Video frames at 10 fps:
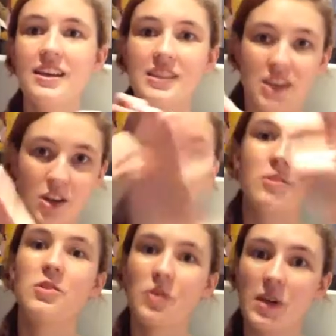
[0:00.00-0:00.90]
you know,
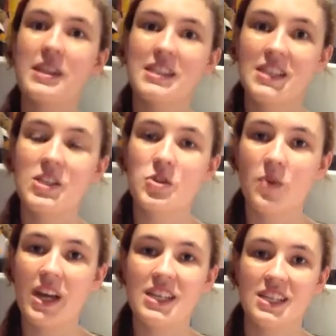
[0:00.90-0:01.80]
look at the
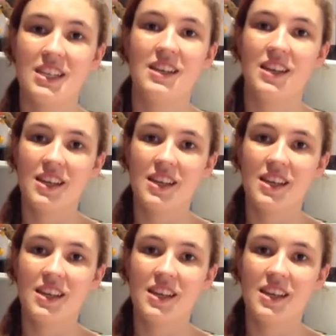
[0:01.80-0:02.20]
situation.